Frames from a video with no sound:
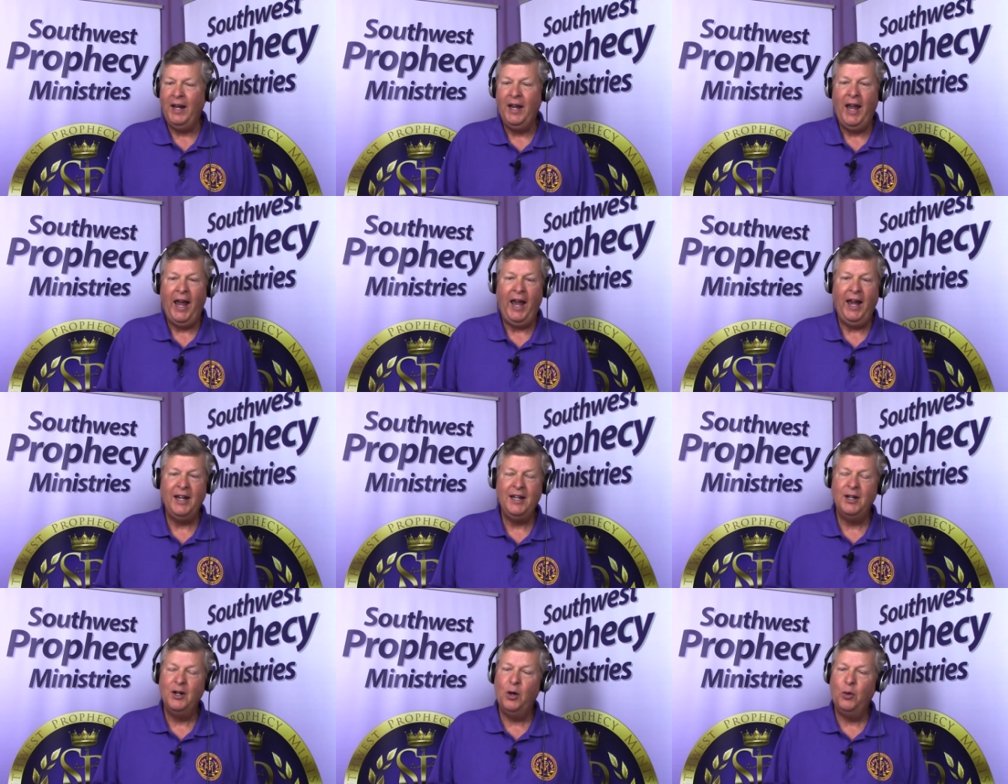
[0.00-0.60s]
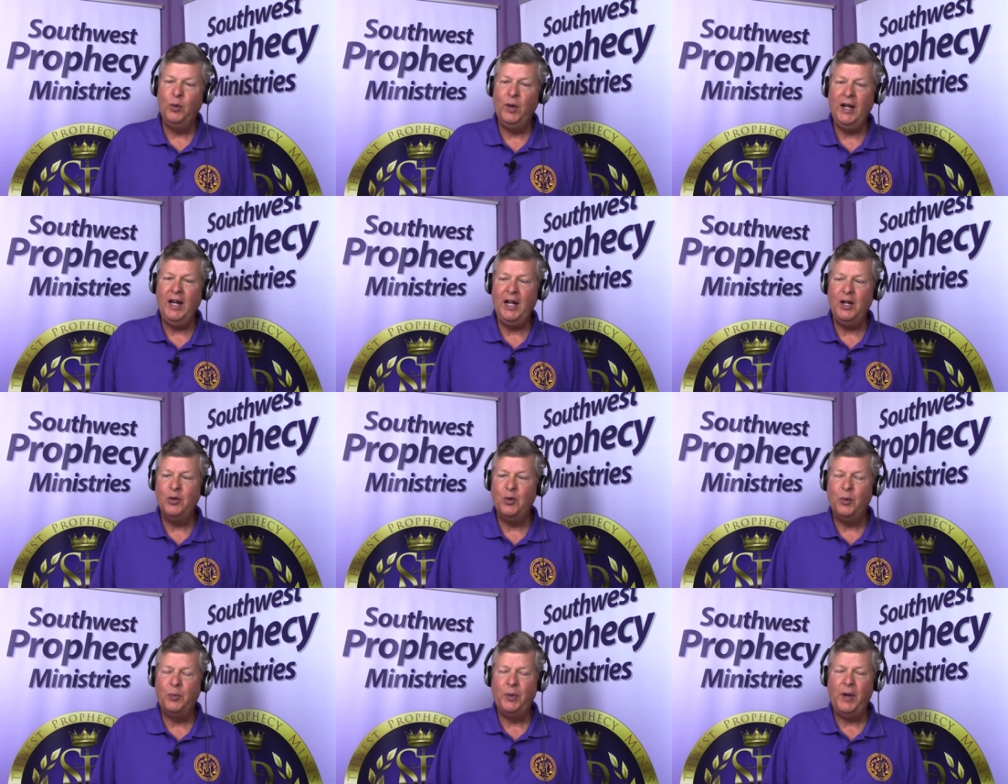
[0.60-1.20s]
hey, we need
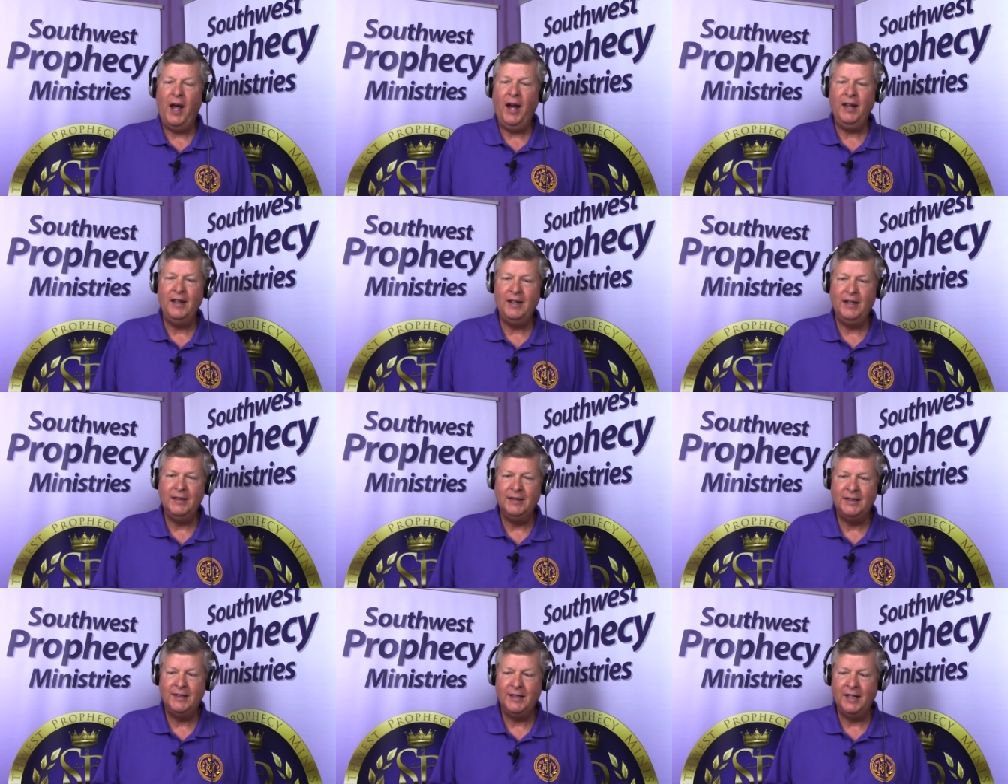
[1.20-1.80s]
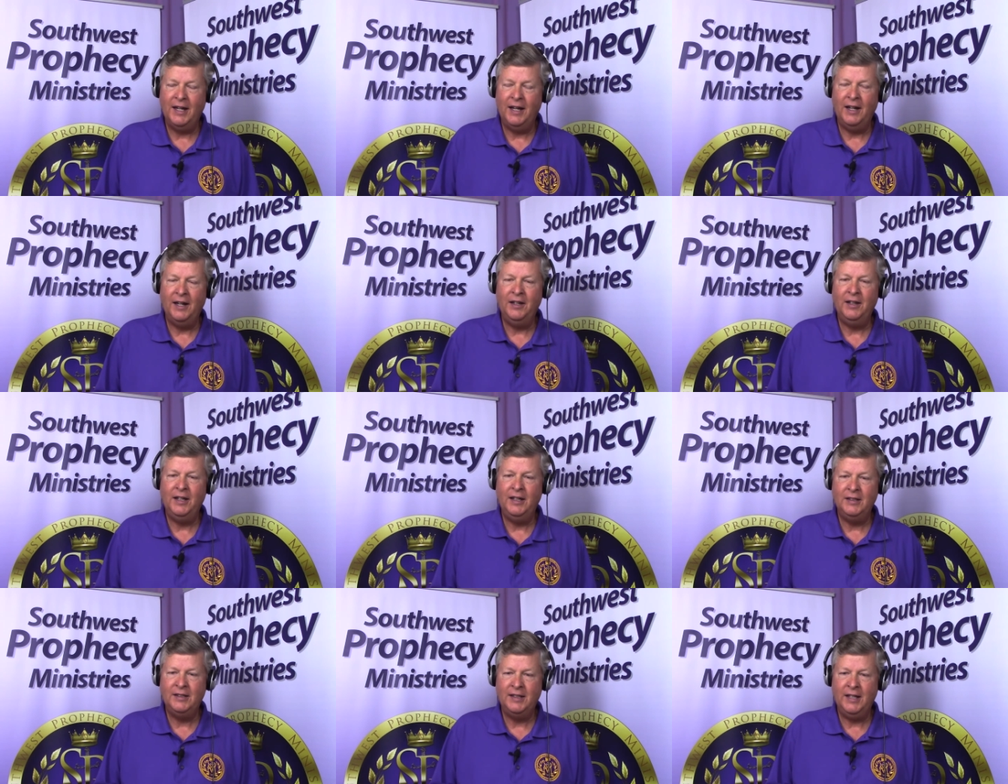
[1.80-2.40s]
to apply
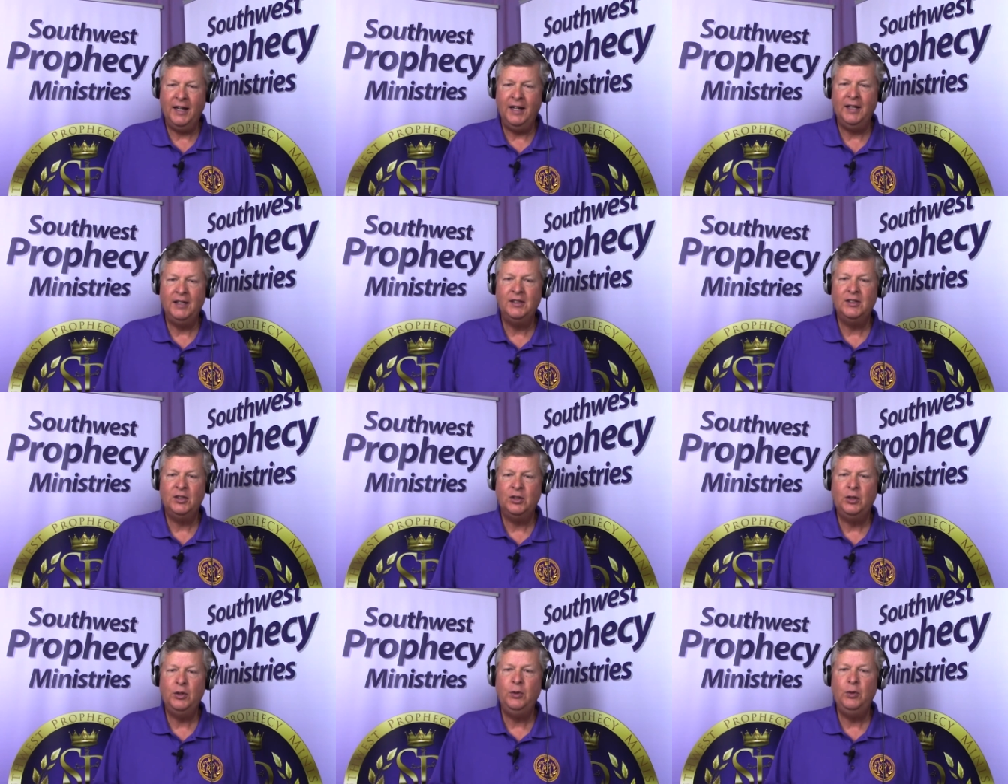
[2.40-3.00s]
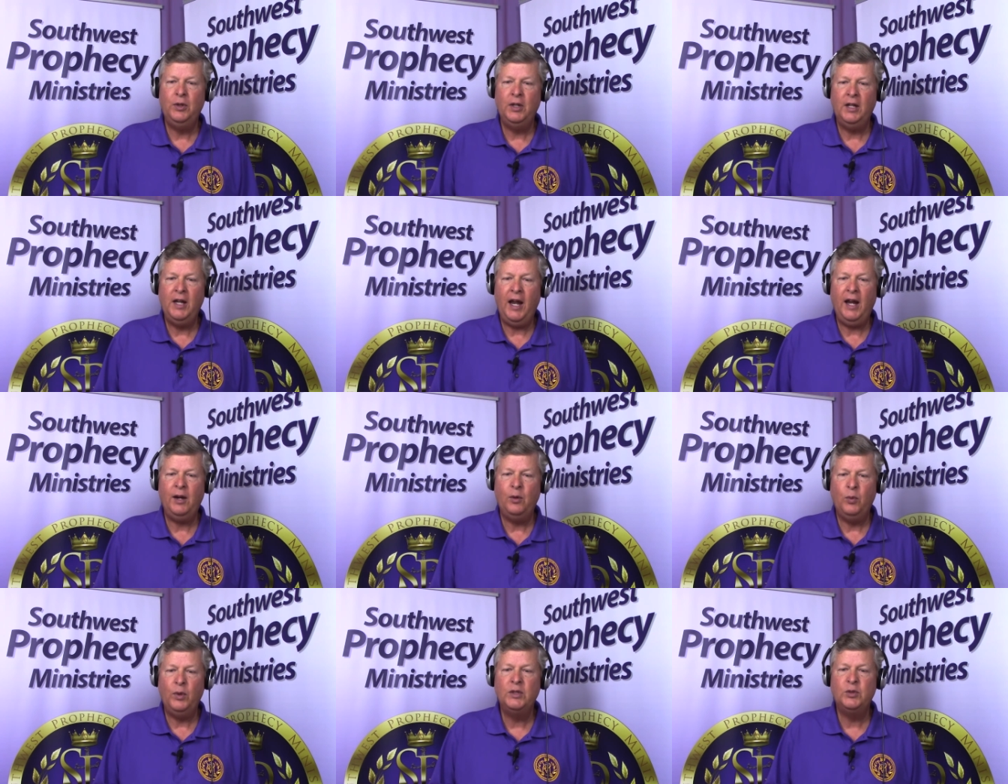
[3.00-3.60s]
these things to the
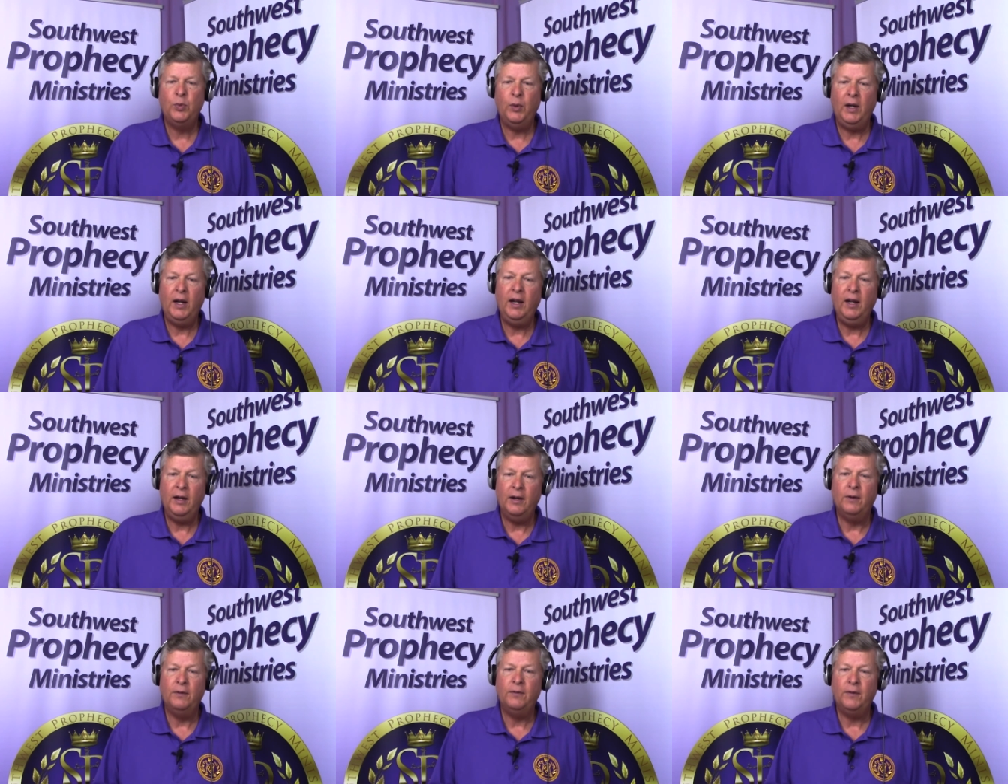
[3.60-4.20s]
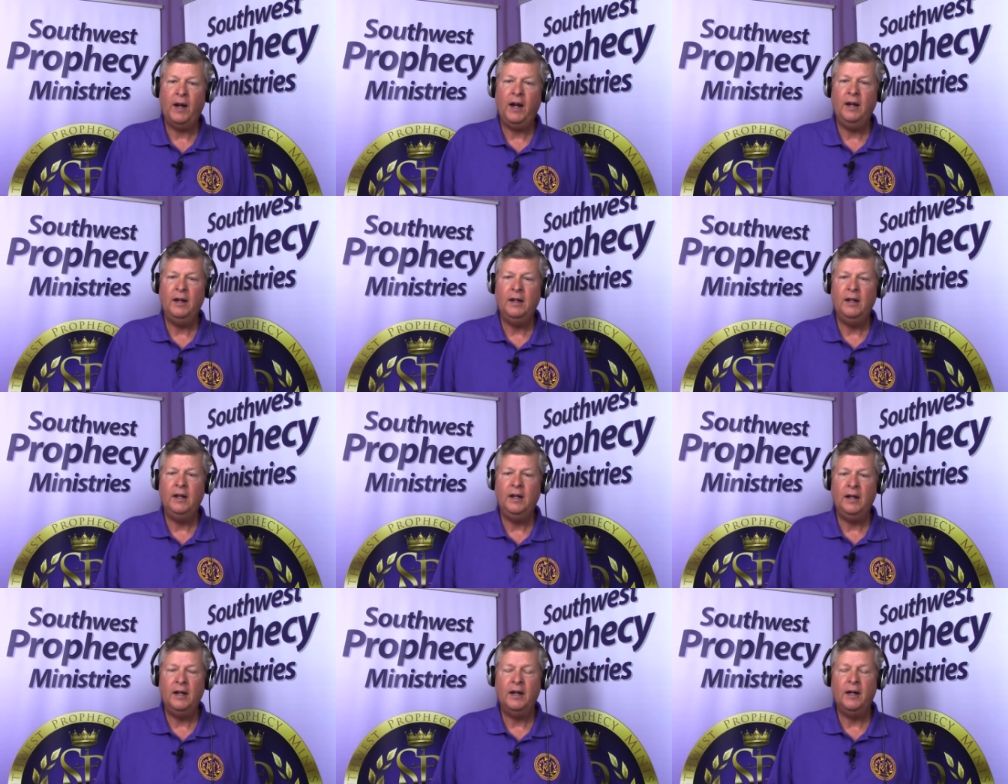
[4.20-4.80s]
day in which we live, and the